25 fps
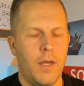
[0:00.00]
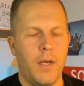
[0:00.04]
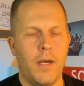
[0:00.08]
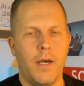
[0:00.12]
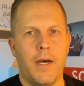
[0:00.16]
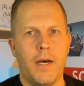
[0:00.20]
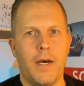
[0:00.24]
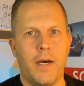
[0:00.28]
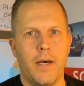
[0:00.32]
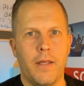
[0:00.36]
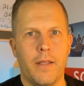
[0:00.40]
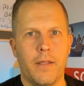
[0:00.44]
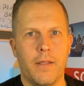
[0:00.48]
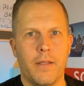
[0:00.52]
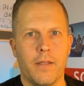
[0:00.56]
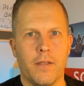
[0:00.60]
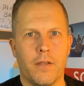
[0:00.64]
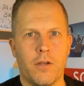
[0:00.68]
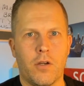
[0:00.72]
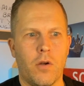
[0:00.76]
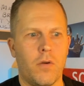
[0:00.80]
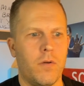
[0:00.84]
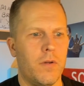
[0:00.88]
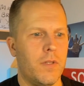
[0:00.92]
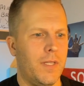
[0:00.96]
Uh,
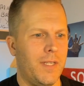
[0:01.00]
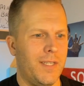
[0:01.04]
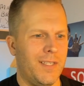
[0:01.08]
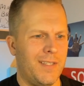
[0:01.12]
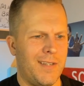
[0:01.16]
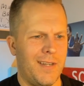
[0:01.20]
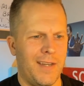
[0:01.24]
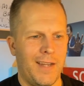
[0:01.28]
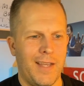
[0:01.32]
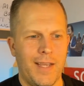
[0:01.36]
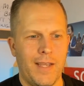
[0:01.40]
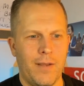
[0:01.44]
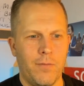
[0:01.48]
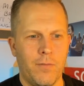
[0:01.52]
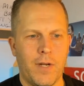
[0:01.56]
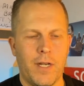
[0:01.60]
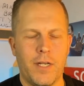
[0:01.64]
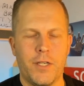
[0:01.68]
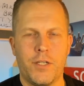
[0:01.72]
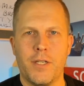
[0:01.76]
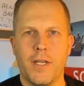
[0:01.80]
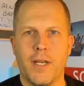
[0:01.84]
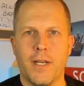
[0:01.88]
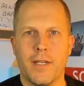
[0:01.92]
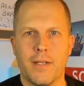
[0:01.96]
currently today, when I
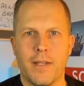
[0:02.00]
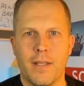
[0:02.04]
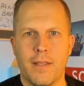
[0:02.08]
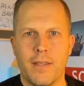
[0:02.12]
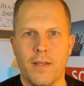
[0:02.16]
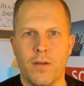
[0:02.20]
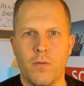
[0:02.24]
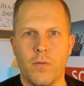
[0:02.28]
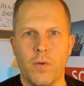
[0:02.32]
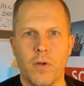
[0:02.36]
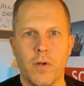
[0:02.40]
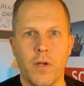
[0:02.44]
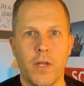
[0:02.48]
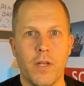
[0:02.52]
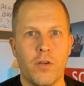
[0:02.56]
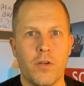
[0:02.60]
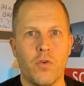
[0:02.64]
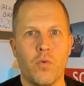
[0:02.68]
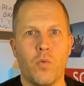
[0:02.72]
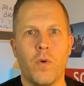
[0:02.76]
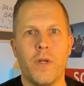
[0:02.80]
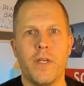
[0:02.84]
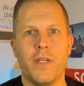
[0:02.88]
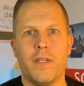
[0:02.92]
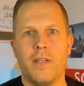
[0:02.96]
checked, I think we were at
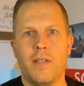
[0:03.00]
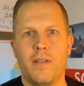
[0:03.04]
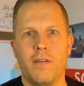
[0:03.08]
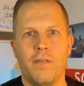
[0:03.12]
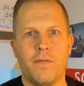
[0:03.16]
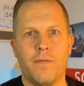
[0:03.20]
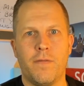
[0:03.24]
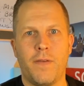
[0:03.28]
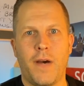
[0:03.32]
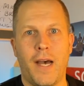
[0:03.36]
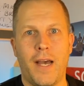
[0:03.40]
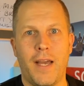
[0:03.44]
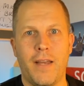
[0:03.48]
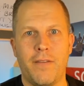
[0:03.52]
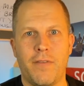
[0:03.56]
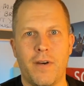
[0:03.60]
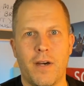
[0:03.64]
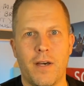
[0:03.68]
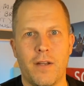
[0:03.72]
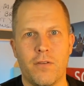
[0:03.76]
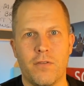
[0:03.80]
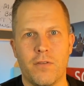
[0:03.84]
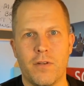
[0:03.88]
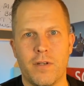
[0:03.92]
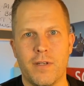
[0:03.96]
twenty-five
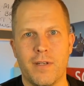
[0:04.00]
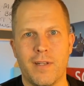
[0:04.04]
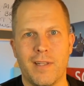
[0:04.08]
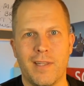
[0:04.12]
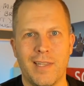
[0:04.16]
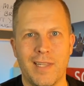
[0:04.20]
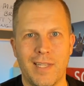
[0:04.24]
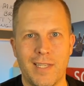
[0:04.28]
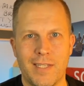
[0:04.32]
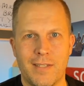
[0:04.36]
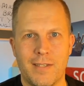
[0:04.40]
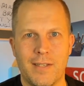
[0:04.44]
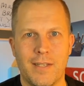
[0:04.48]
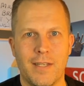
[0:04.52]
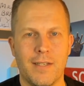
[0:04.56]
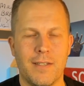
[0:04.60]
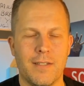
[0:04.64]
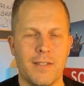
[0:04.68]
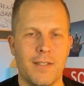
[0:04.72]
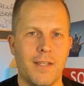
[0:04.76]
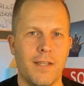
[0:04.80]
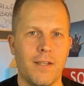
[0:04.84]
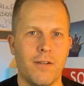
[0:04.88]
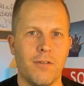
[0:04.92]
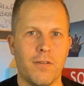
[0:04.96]
hundred
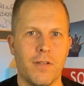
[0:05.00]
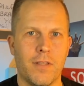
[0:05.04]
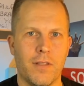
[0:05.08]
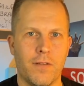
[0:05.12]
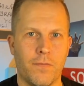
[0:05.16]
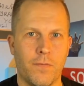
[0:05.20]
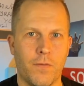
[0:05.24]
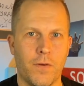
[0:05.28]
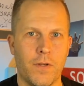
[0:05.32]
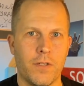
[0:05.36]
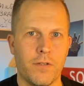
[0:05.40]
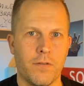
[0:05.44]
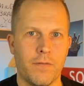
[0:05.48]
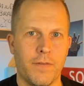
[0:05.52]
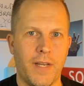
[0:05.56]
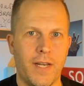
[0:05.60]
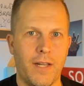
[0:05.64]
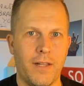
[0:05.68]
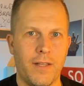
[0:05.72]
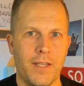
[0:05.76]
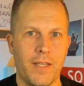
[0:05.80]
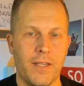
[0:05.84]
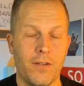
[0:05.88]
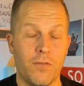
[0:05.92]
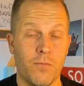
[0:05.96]
listings here in the Fraser
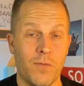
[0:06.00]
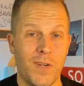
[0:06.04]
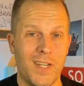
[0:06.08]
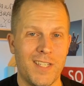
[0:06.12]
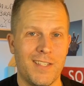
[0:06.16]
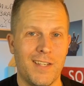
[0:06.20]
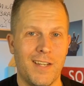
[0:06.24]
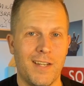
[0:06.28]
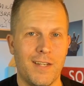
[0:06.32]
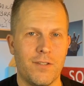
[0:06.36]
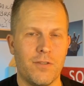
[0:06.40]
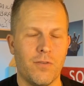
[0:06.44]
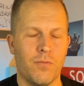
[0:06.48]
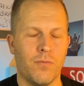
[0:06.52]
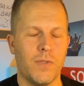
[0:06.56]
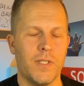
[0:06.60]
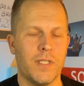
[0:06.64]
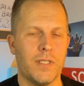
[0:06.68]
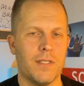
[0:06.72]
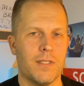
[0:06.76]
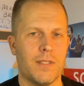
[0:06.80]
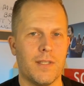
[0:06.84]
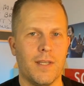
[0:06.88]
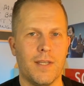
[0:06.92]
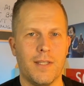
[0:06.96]
Valley in residential
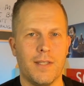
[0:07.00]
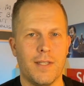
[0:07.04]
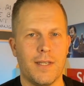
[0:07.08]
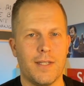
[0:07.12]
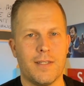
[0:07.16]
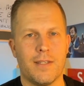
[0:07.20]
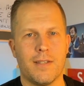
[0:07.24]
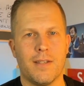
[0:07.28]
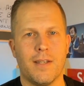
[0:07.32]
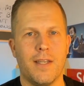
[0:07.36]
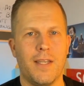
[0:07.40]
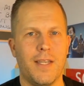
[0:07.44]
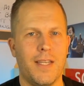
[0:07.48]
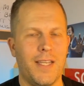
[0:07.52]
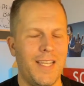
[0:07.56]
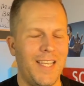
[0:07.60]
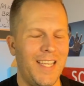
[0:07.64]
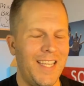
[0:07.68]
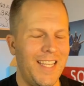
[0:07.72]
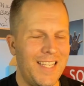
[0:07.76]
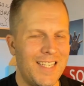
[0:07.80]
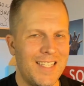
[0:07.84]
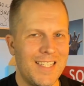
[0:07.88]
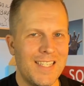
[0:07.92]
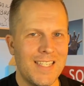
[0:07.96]
real estate. That's
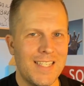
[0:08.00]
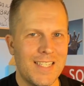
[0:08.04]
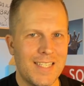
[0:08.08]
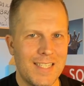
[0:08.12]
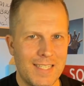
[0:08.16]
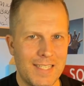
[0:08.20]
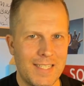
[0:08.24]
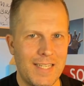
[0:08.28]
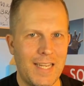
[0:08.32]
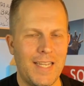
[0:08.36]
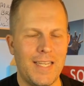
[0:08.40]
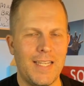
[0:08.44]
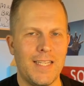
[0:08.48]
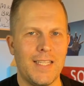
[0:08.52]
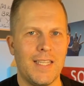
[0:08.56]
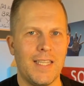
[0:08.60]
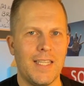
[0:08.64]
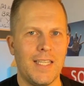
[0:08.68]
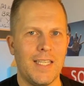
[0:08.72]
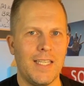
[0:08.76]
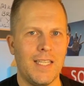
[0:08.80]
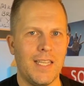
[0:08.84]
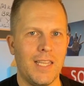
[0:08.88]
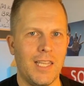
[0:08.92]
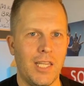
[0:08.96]

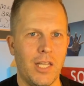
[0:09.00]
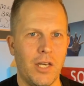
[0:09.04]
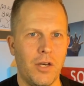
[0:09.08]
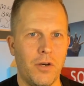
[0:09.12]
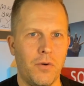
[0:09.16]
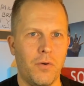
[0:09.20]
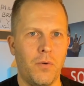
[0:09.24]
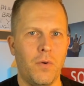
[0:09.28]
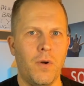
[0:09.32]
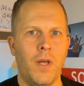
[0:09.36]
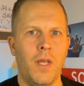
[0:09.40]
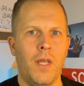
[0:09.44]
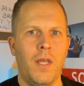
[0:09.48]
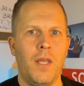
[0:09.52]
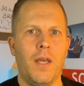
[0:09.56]
insanely low.